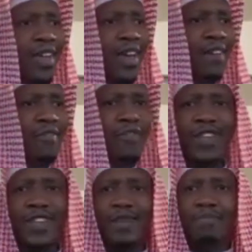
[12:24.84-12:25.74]
and
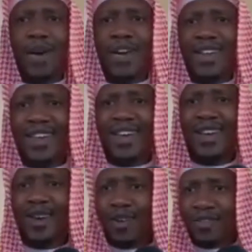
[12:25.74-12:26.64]
feel the barakah
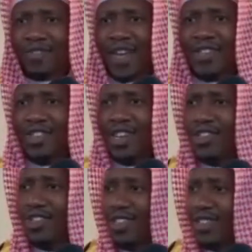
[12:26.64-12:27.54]
of
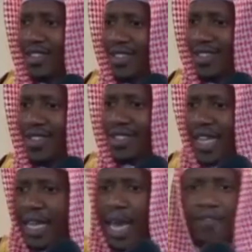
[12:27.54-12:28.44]
vaccination.
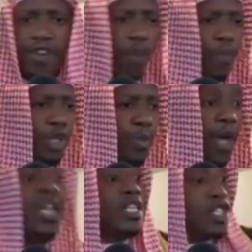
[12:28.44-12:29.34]
Take every open
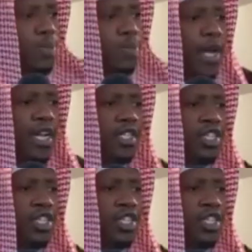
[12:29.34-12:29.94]
spot. It's a spot in